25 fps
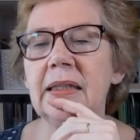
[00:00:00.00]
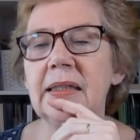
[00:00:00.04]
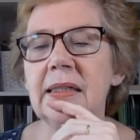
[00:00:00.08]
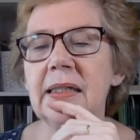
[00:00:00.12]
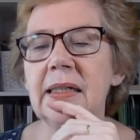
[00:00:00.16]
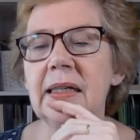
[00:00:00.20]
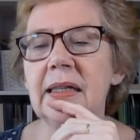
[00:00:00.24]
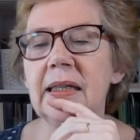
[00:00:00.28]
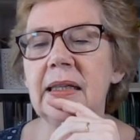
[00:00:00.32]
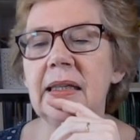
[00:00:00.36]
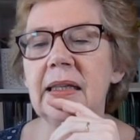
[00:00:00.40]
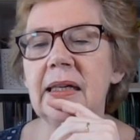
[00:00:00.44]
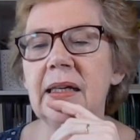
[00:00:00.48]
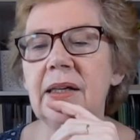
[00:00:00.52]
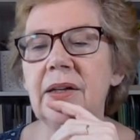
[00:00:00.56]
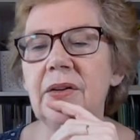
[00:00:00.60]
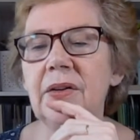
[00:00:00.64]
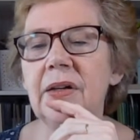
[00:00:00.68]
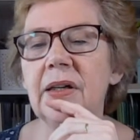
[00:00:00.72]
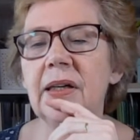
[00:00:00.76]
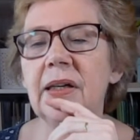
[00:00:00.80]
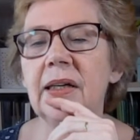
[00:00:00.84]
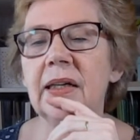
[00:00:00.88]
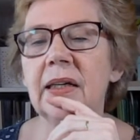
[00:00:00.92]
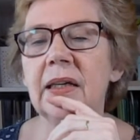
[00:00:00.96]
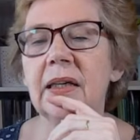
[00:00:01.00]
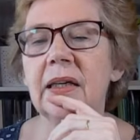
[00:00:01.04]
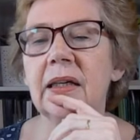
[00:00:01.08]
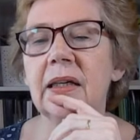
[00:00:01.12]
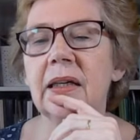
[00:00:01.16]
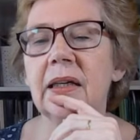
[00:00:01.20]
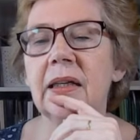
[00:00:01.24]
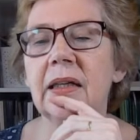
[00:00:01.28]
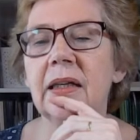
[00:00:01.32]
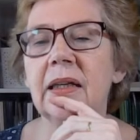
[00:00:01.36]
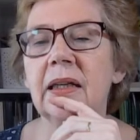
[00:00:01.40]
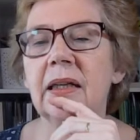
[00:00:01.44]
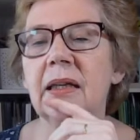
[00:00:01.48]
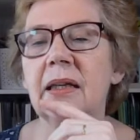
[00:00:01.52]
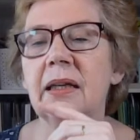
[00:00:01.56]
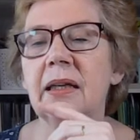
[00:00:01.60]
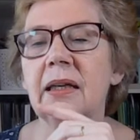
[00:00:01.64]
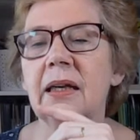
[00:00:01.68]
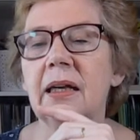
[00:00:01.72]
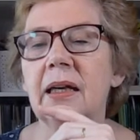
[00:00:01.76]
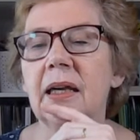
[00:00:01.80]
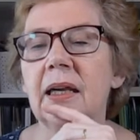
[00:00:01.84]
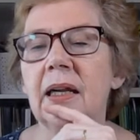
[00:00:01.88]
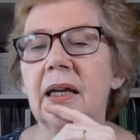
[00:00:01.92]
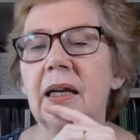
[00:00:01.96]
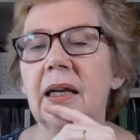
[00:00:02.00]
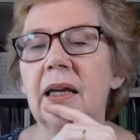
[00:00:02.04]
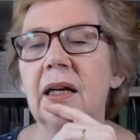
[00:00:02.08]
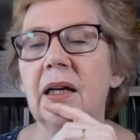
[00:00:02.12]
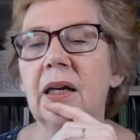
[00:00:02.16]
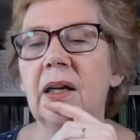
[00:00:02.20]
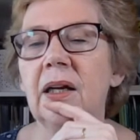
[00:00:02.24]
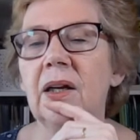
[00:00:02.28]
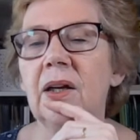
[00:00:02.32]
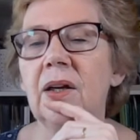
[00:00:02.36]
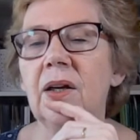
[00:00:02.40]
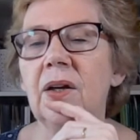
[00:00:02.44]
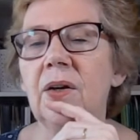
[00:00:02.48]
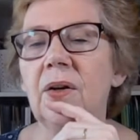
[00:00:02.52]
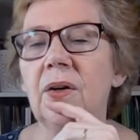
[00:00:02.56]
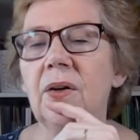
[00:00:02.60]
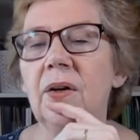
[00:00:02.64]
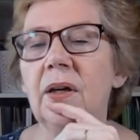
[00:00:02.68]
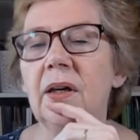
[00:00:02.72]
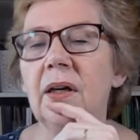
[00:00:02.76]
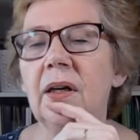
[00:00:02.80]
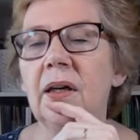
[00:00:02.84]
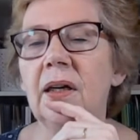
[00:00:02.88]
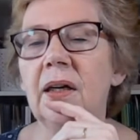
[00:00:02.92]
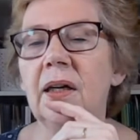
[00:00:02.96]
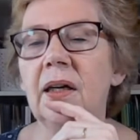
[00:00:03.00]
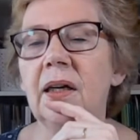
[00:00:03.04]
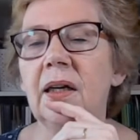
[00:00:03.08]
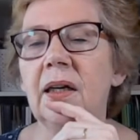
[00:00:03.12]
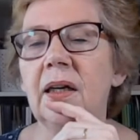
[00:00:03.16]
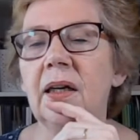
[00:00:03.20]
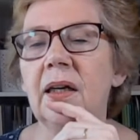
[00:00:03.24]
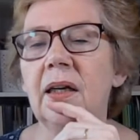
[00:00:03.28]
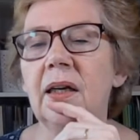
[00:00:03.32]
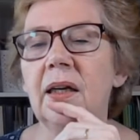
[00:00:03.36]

decluttering. All right.